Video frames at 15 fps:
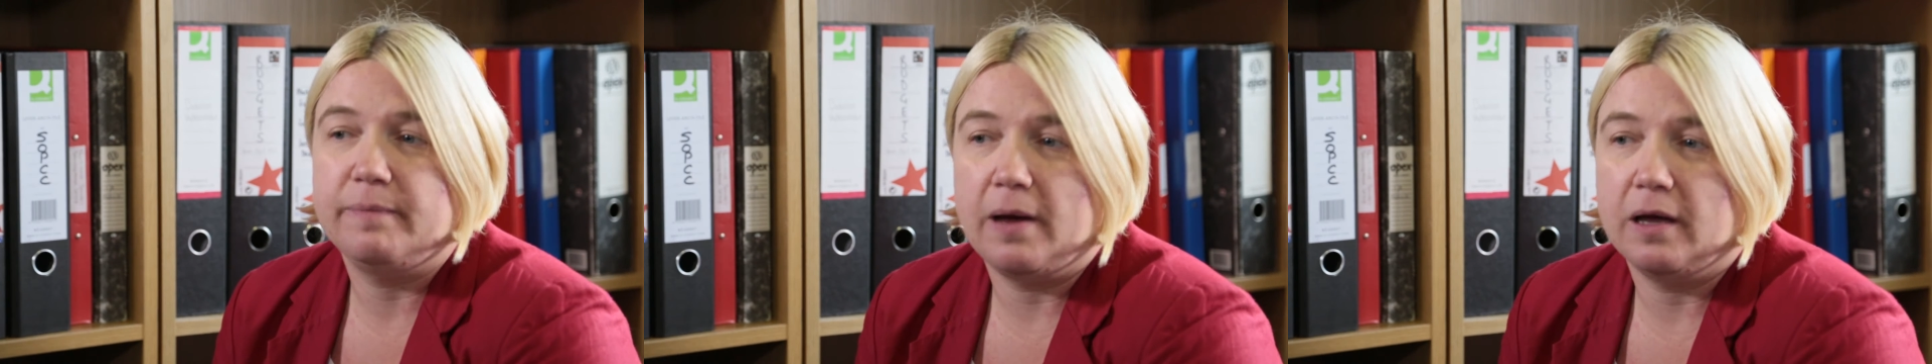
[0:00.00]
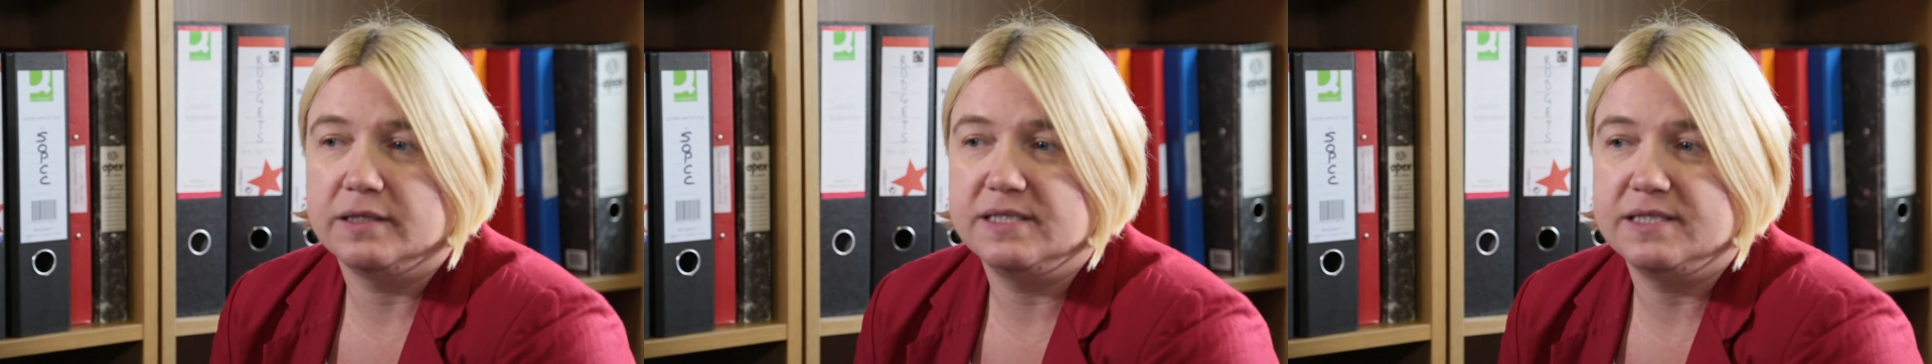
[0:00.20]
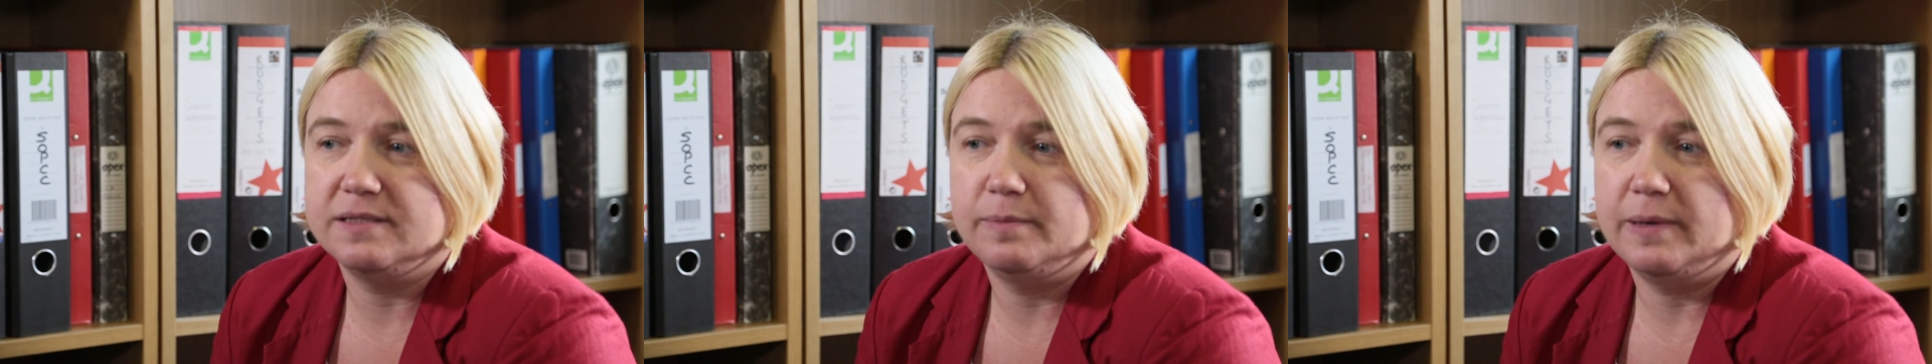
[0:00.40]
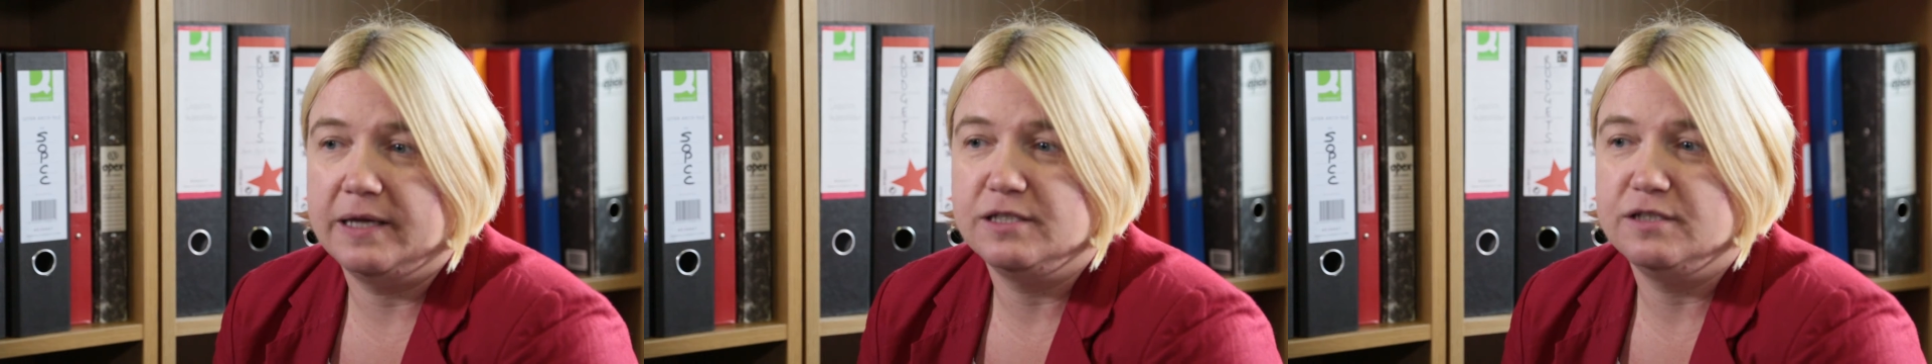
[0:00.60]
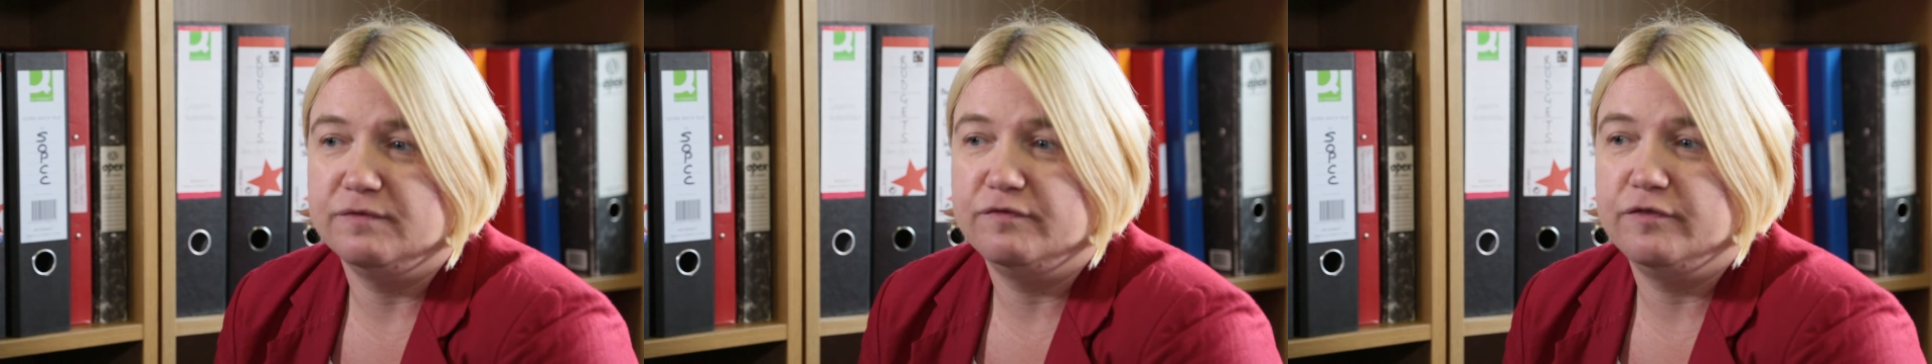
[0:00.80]

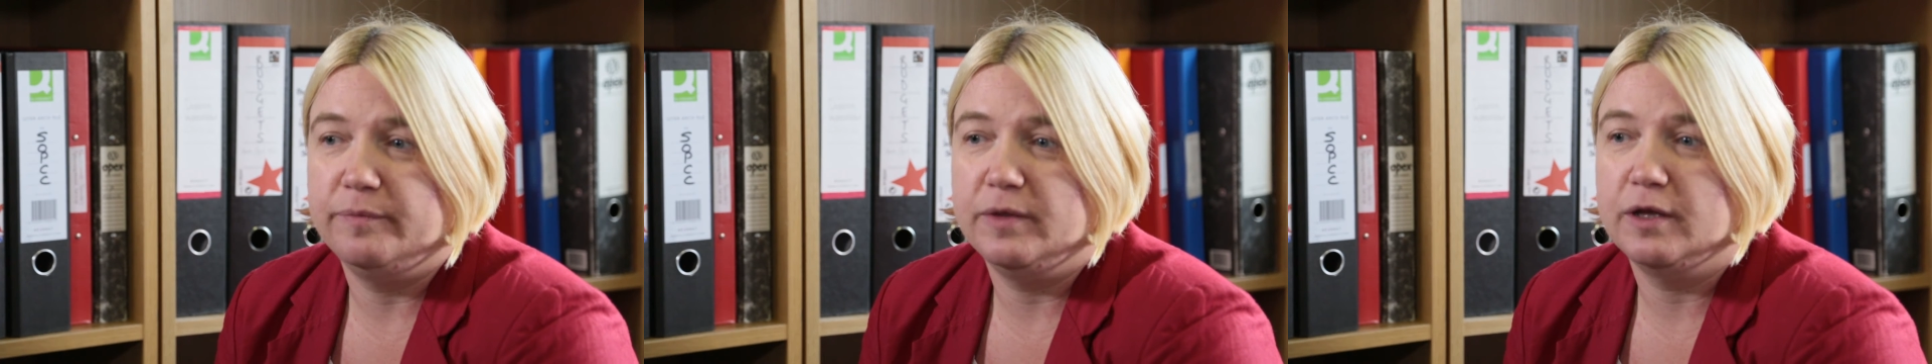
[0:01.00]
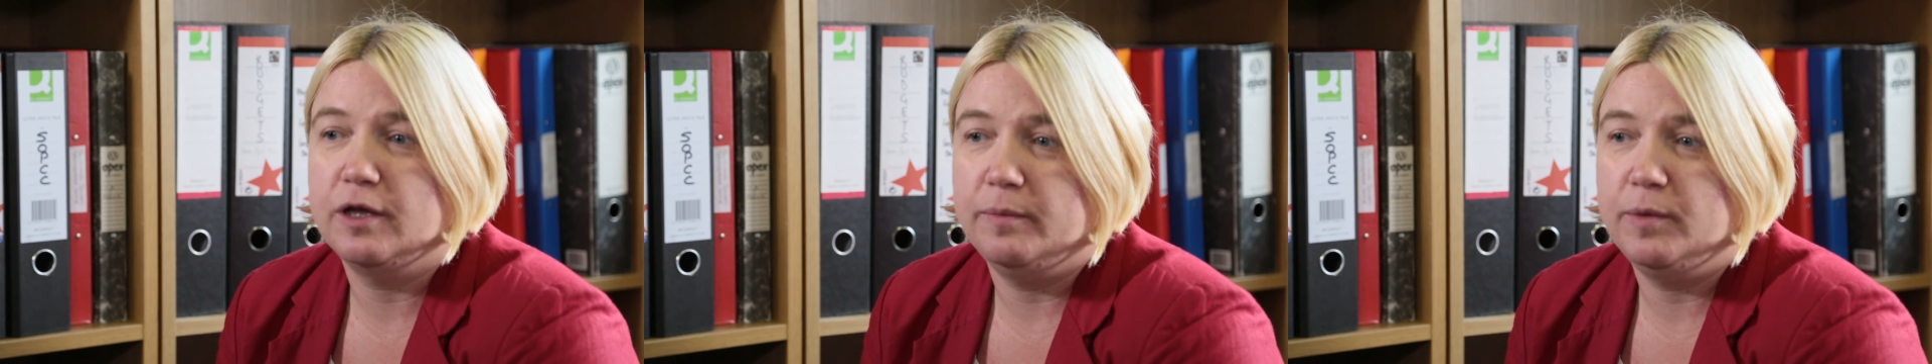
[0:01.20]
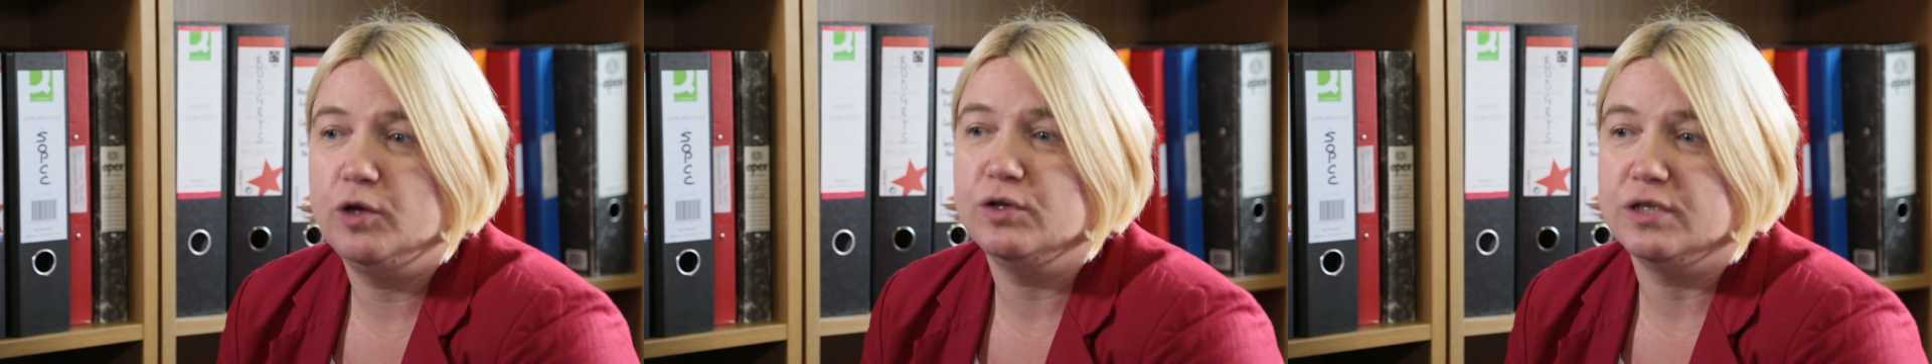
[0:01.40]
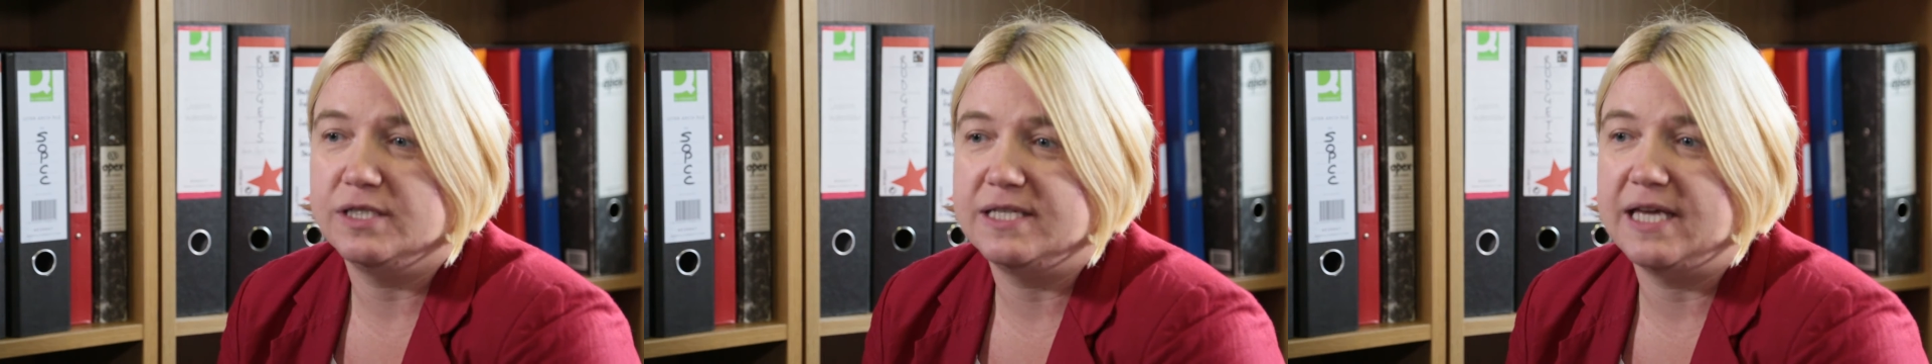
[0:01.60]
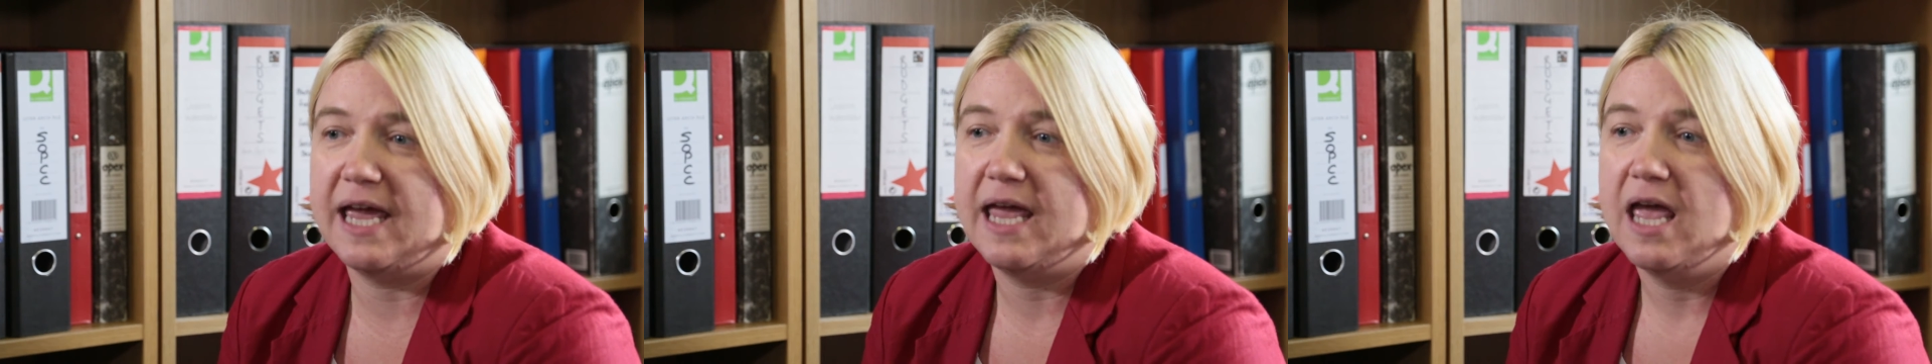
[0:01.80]
participation from the
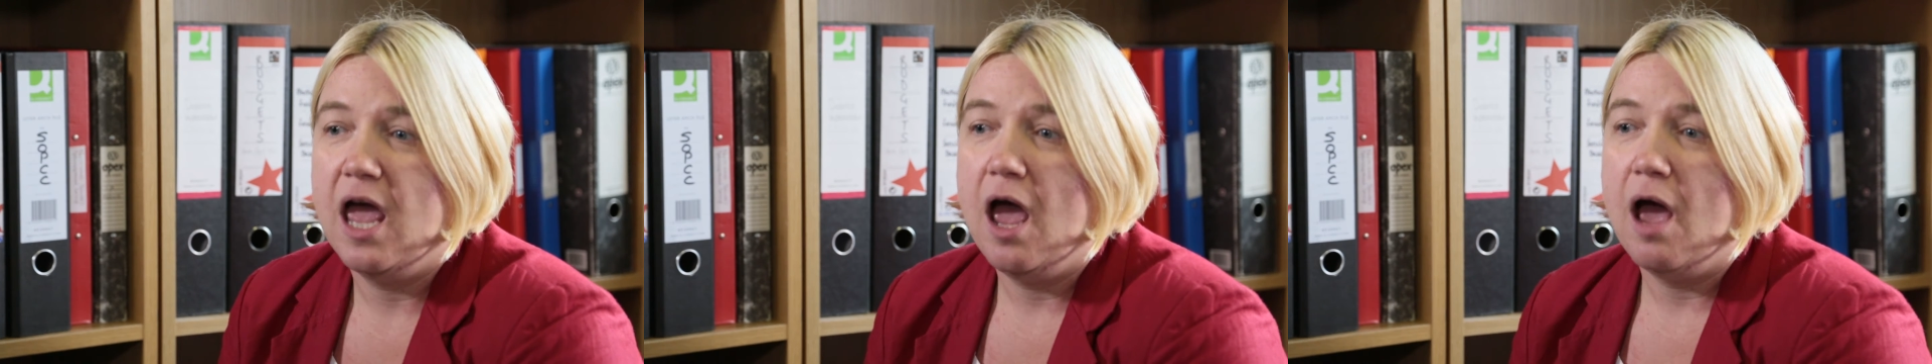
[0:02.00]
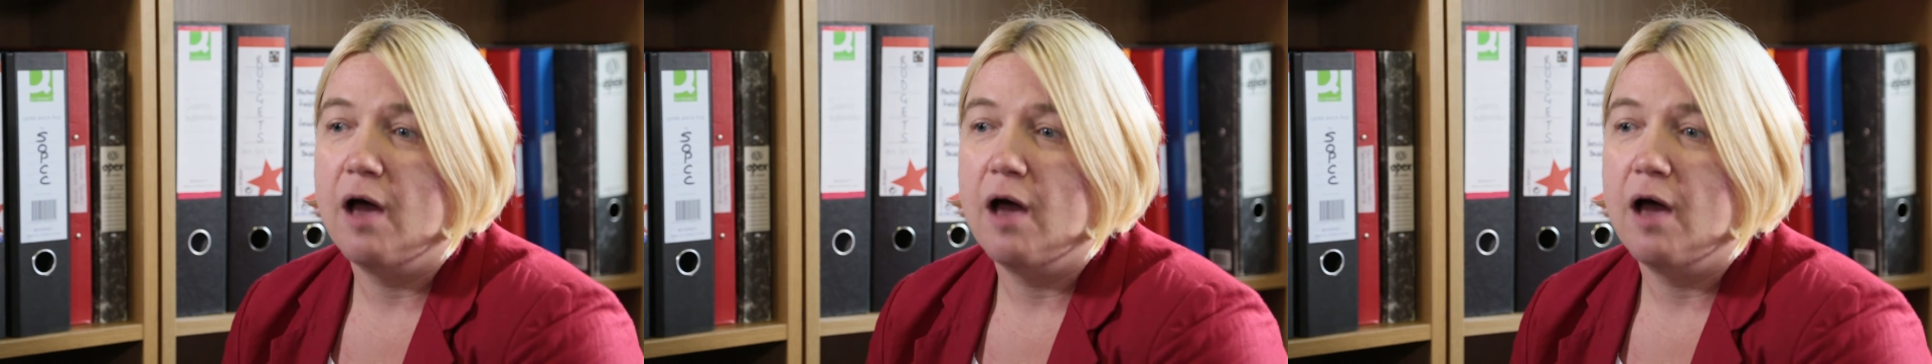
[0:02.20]
community,